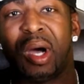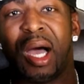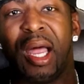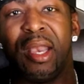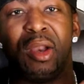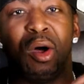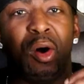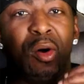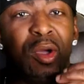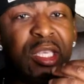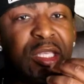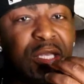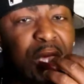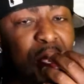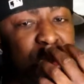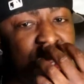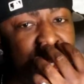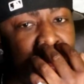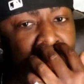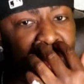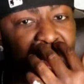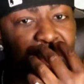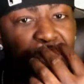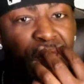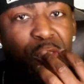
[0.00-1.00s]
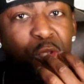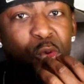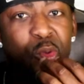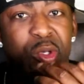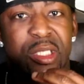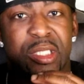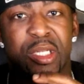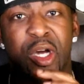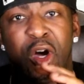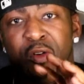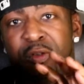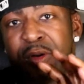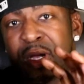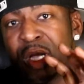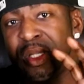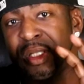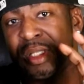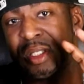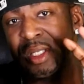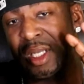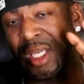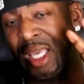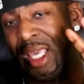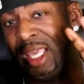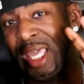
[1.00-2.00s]
So I know he's only breathing through his nose
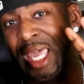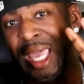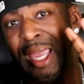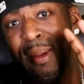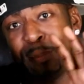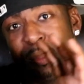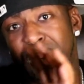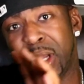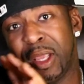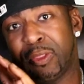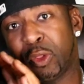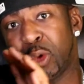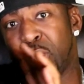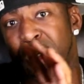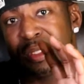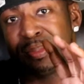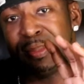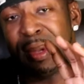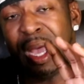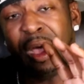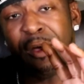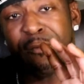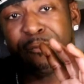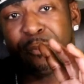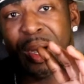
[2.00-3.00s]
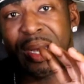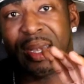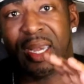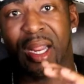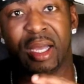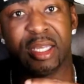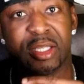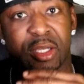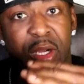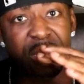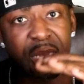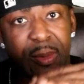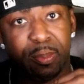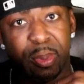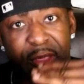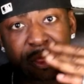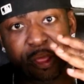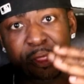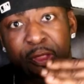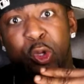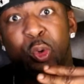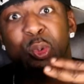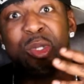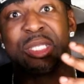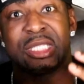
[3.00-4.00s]
because he can't breathe through his mouth right now. He's only
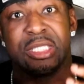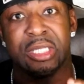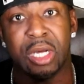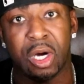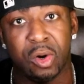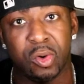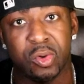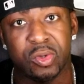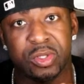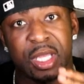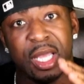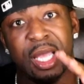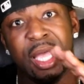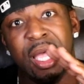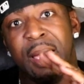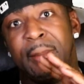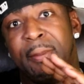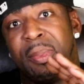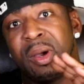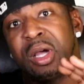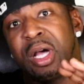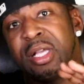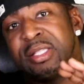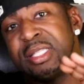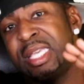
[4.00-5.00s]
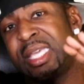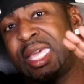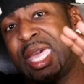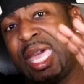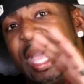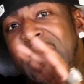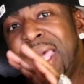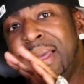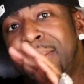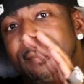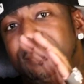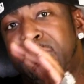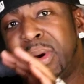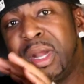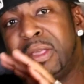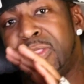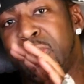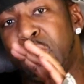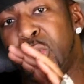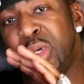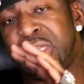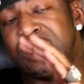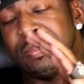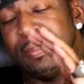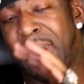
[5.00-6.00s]
breathing through his nose because he can't
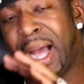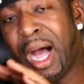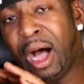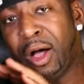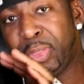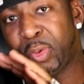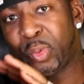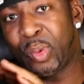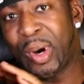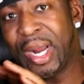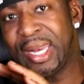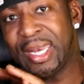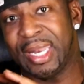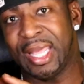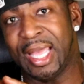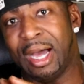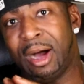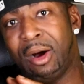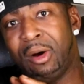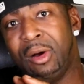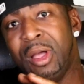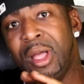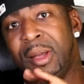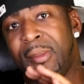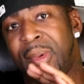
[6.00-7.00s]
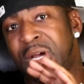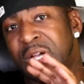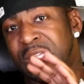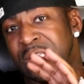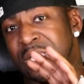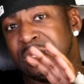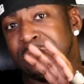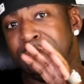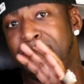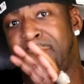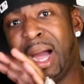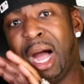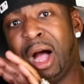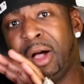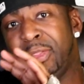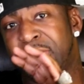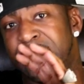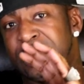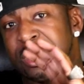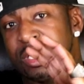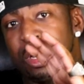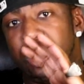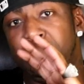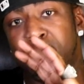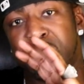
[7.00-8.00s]
breathe through his mouth right now because his
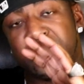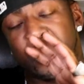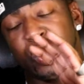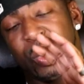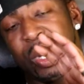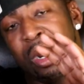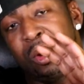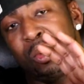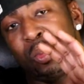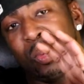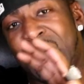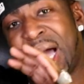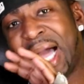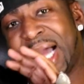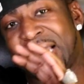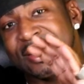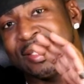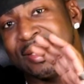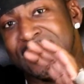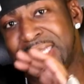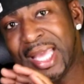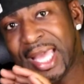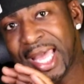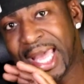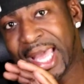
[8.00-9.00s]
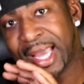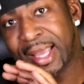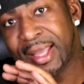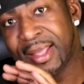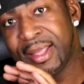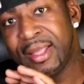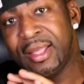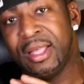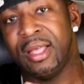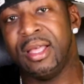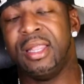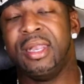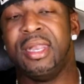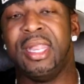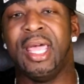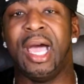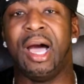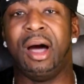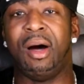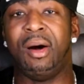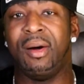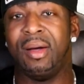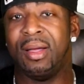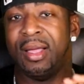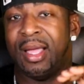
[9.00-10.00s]
mouth is closed around Rock's neck.
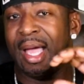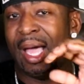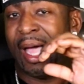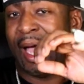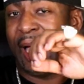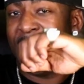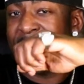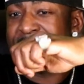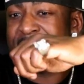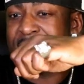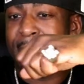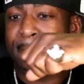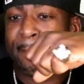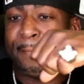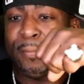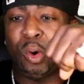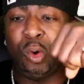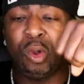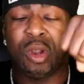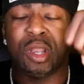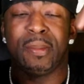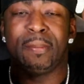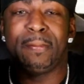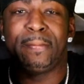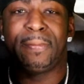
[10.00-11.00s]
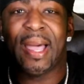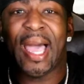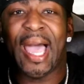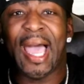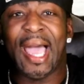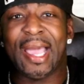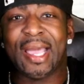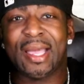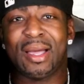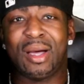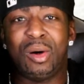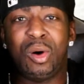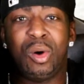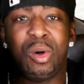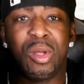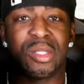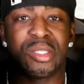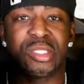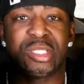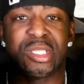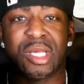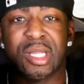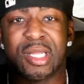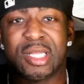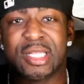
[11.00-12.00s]
Now, as I'm pulling back
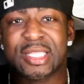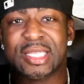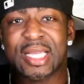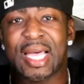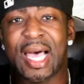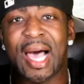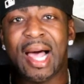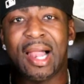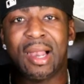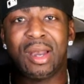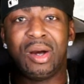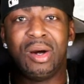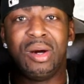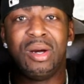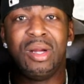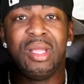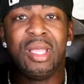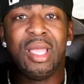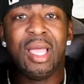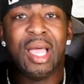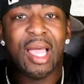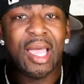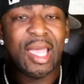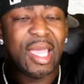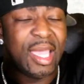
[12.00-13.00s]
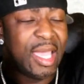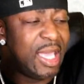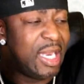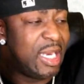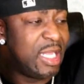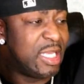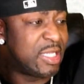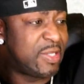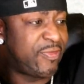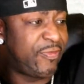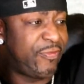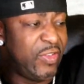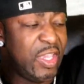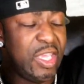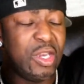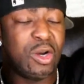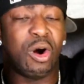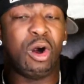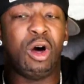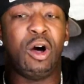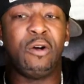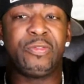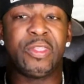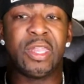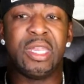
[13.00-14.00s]
on Zilla's collar and his feet
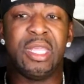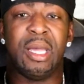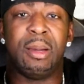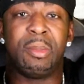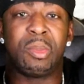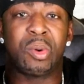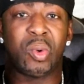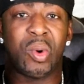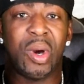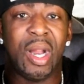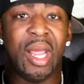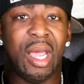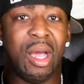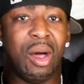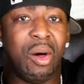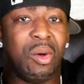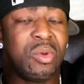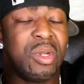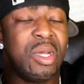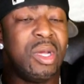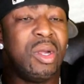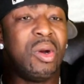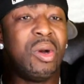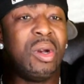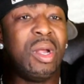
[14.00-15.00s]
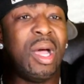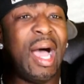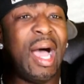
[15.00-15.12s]
are off the damn ground,